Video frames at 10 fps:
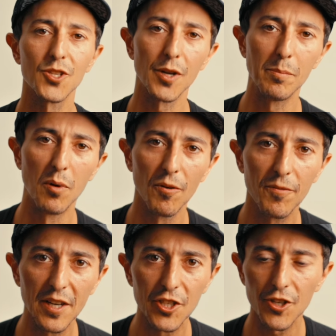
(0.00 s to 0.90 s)
So they both
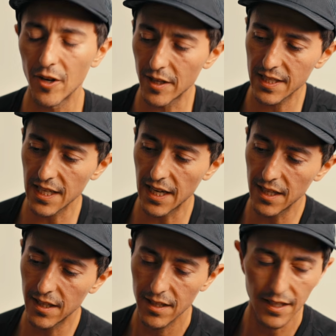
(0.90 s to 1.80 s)
feature a
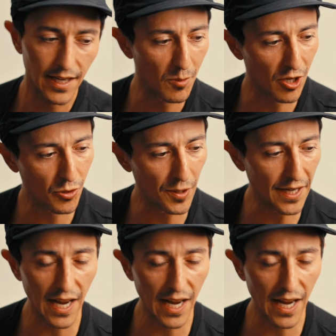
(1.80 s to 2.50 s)
side camera quick